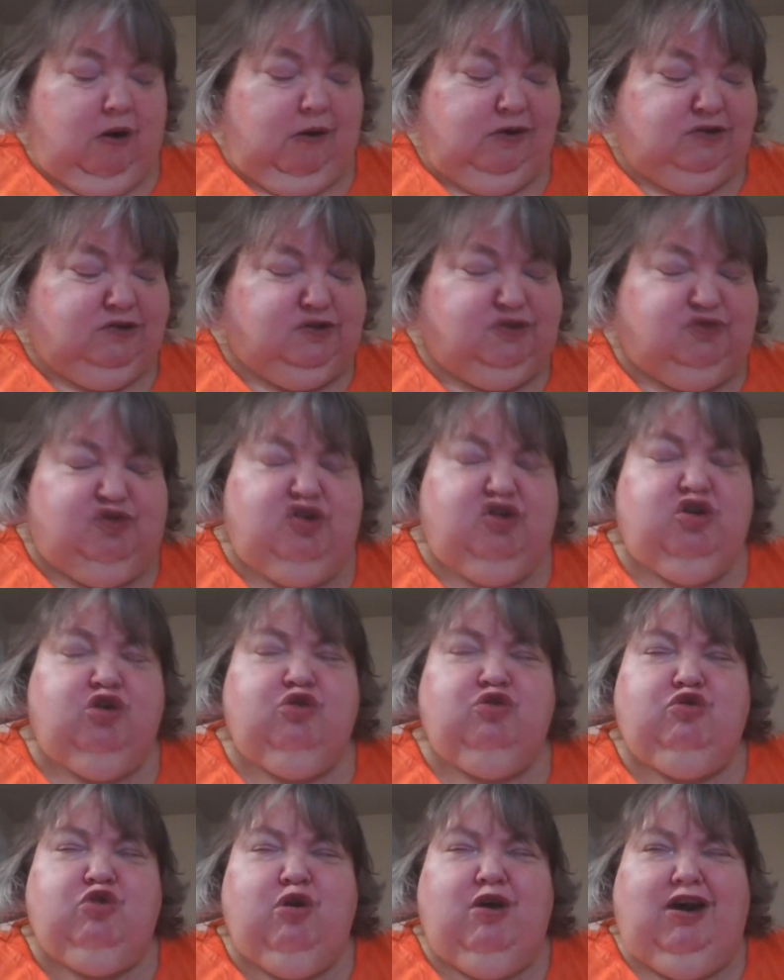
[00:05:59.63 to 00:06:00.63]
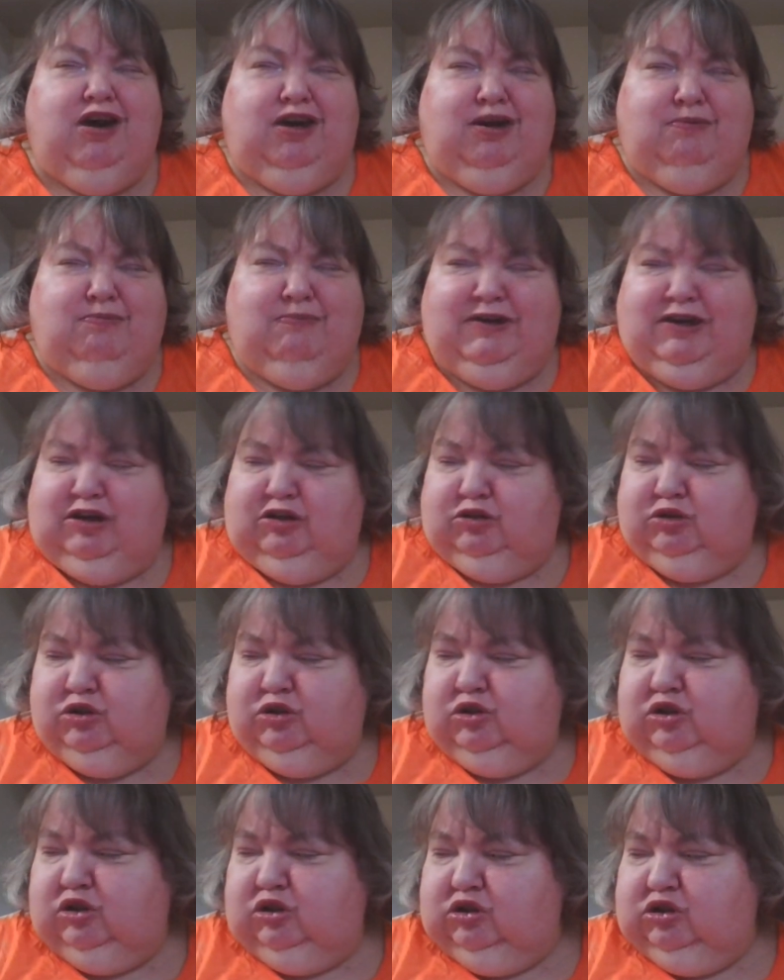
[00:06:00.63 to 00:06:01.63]
And if you don't know how to make
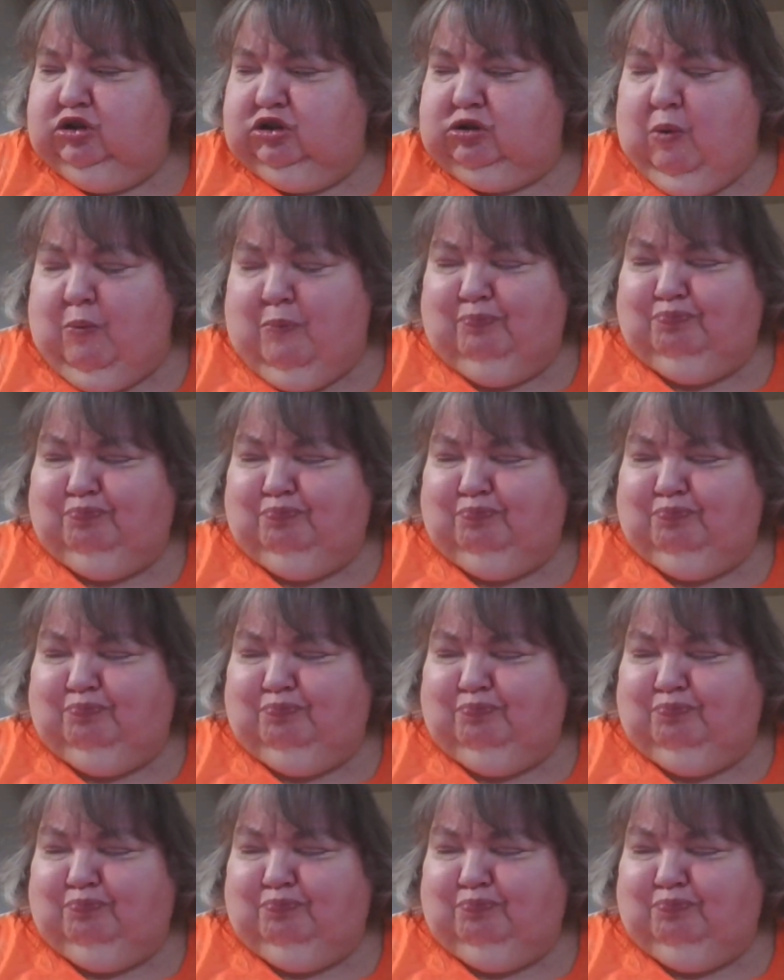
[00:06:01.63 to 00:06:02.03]
noodles,